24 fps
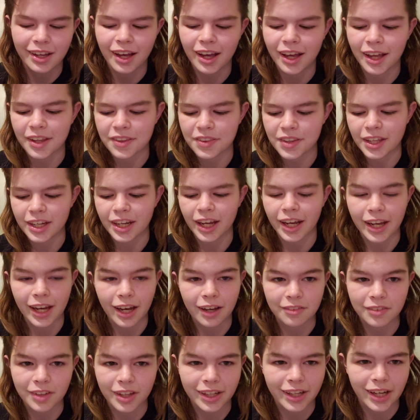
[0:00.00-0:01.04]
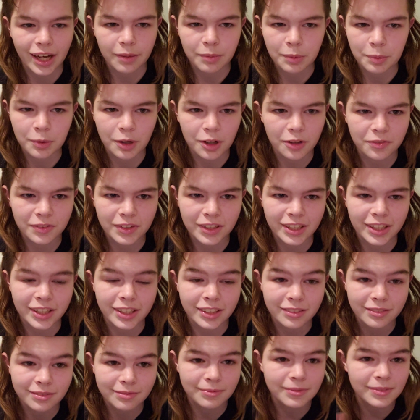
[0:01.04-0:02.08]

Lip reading: and then I have like ibuprofen and